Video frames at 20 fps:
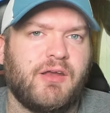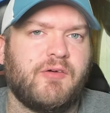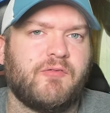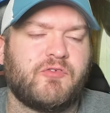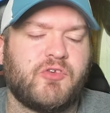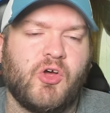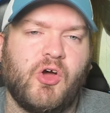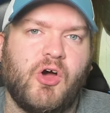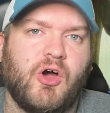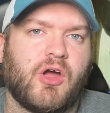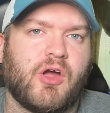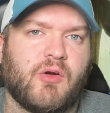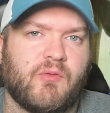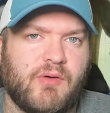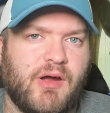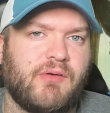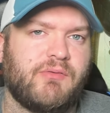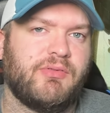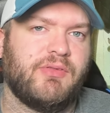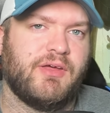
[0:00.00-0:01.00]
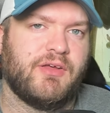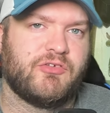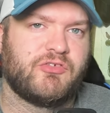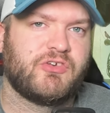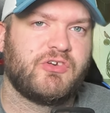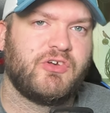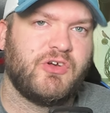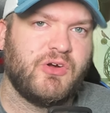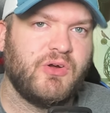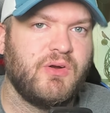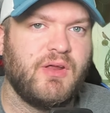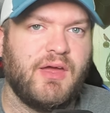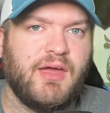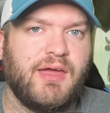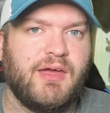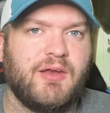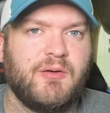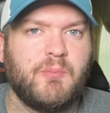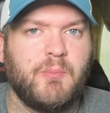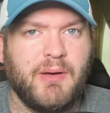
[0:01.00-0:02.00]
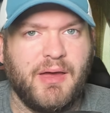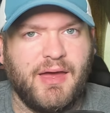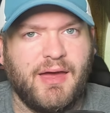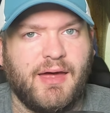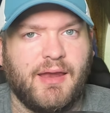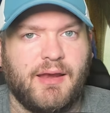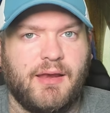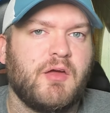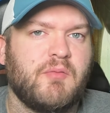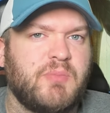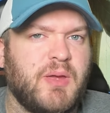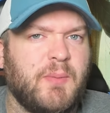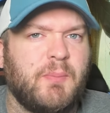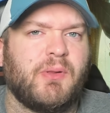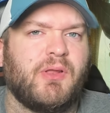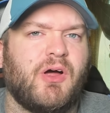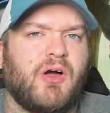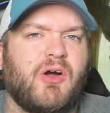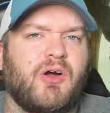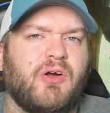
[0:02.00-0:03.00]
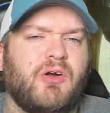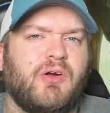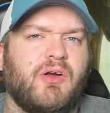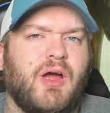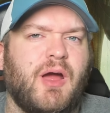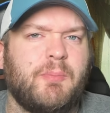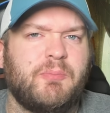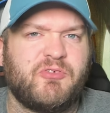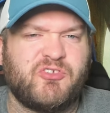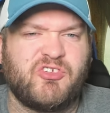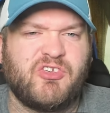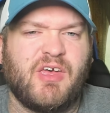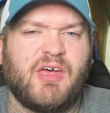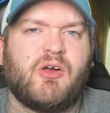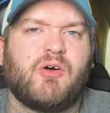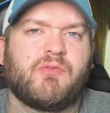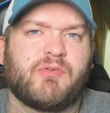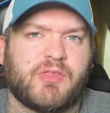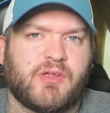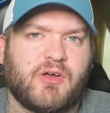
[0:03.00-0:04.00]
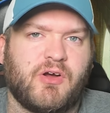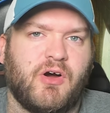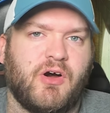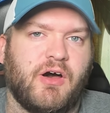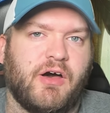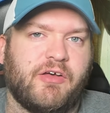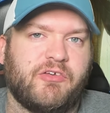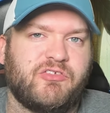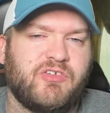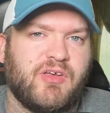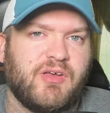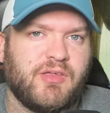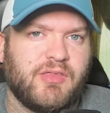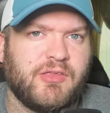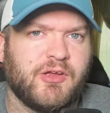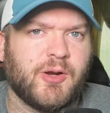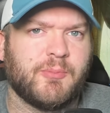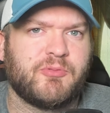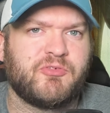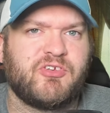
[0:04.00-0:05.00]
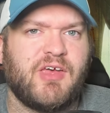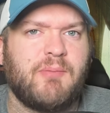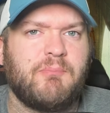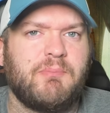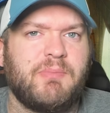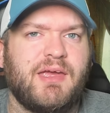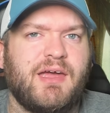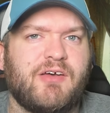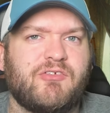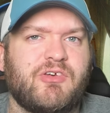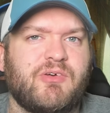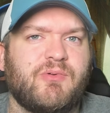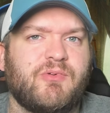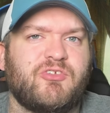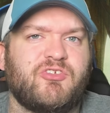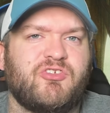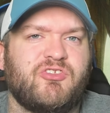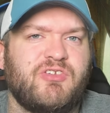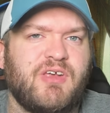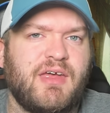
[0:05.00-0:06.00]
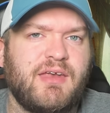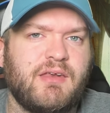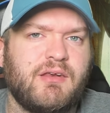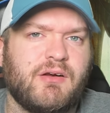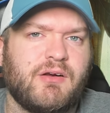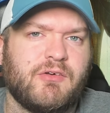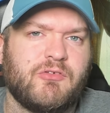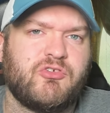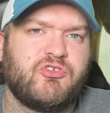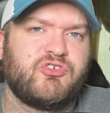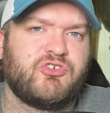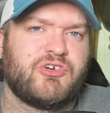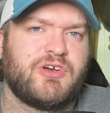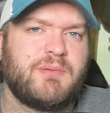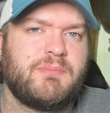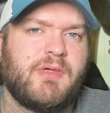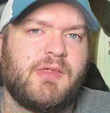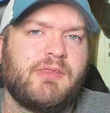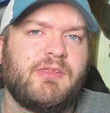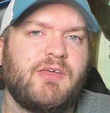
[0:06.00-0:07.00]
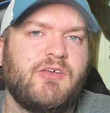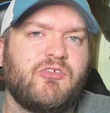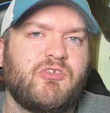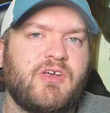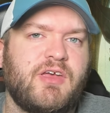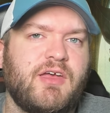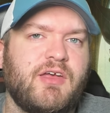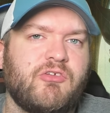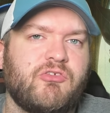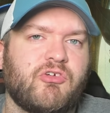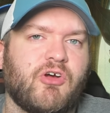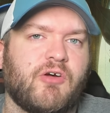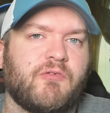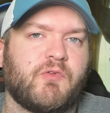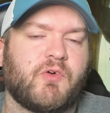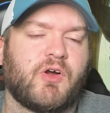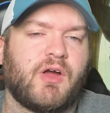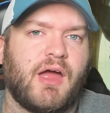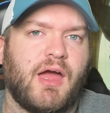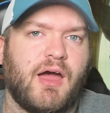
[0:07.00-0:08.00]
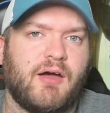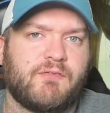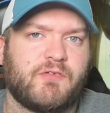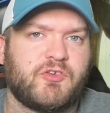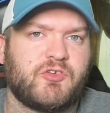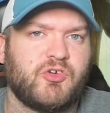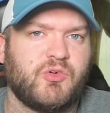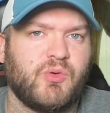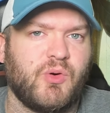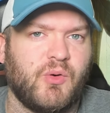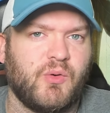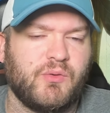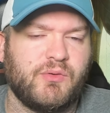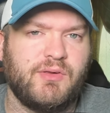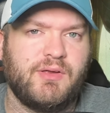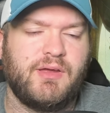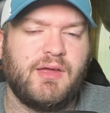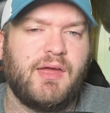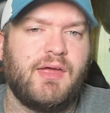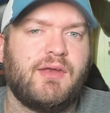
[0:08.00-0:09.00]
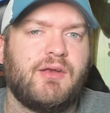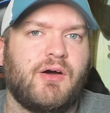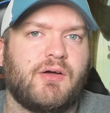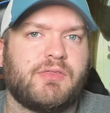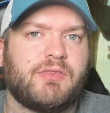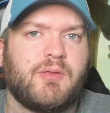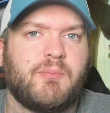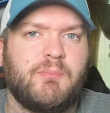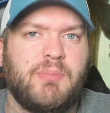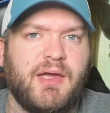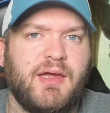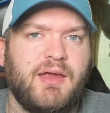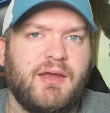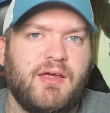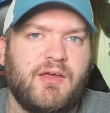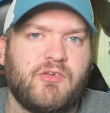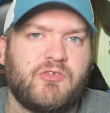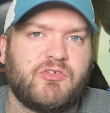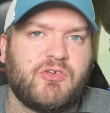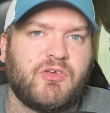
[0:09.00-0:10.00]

of talk around this, good and bad. People are upset over the cost. They're upset because it was stated on the stream that these keys are for Alpha 2 only and not the betas,